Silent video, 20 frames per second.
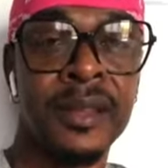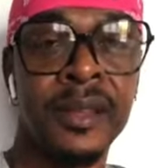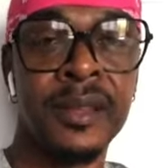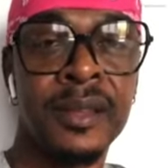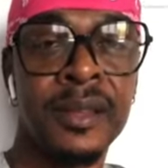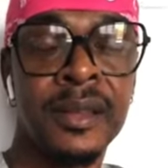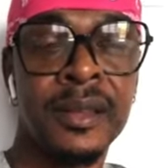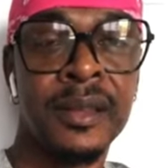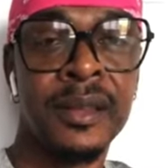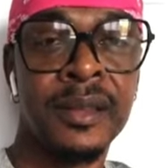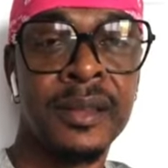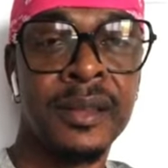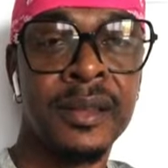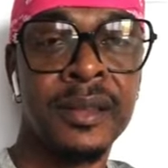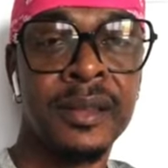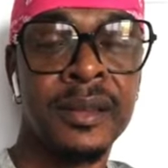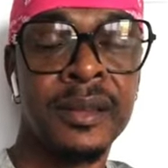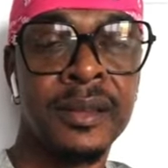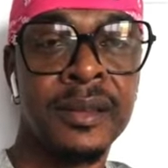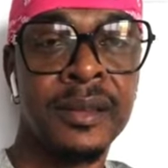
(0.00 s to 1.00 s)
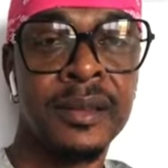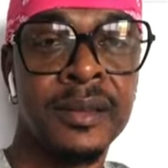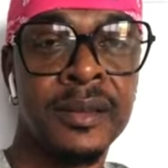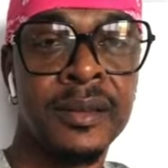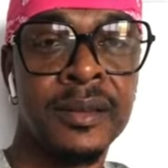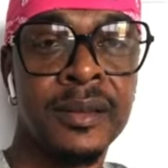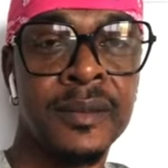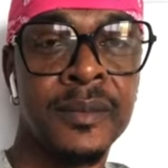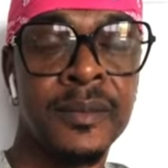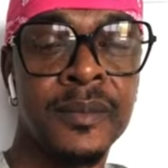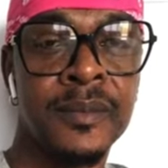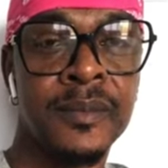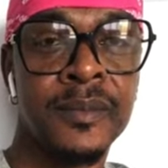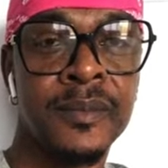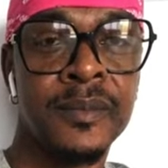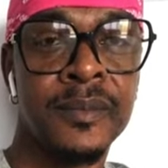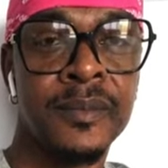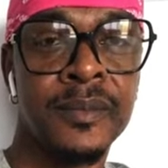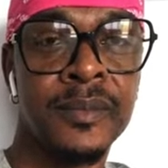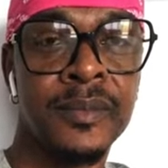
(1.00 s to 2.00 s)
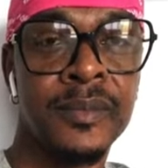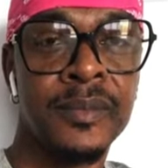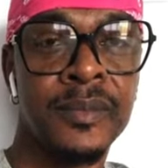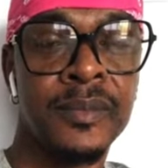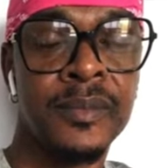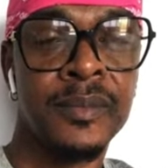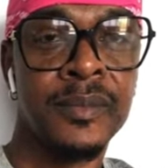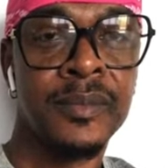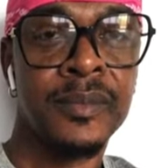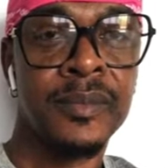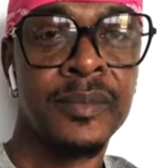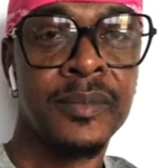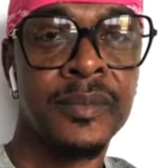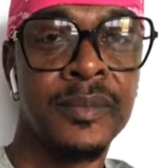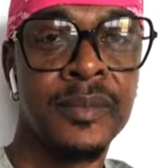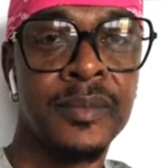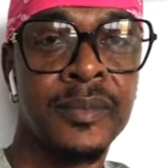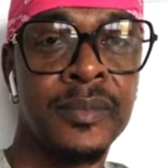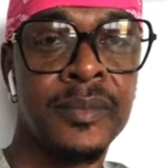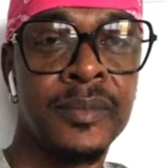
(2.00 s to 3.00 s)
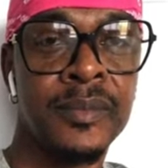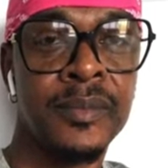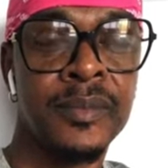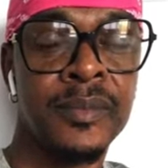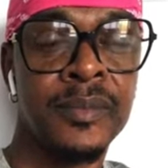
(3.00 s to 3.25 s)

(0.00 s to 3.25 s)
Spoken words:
Nothing is said.